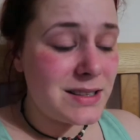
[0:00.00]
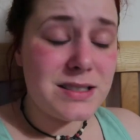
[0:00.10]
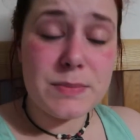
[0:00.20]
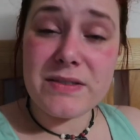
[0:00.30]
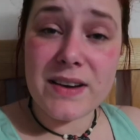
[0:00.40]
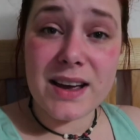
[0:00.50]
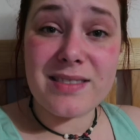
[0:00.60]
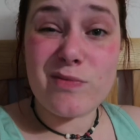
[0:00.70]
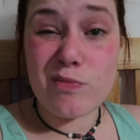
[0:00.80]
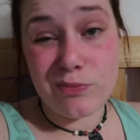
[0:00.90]
And to be
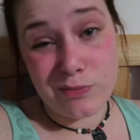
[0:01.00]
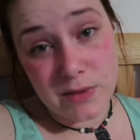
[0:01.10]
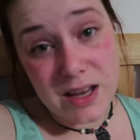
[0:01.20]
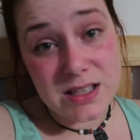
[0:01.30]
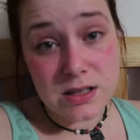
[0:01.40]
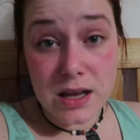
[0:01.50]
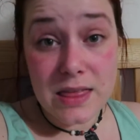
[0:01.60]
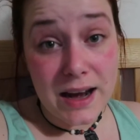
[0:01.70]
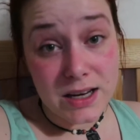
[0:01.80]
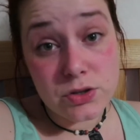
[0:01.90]
fair,
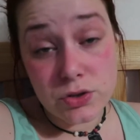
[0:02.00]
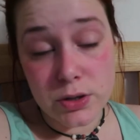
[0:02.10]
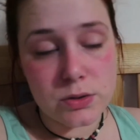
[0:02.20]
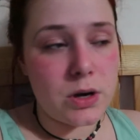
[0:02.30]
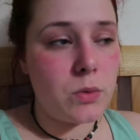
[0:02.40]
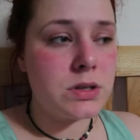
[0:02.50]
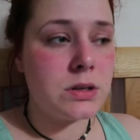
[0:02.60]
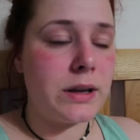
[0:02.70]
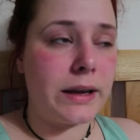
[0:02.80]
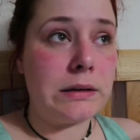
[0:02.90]
that is true. So I
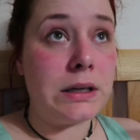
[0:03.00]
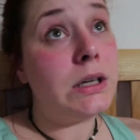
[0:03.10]
wasn't, like,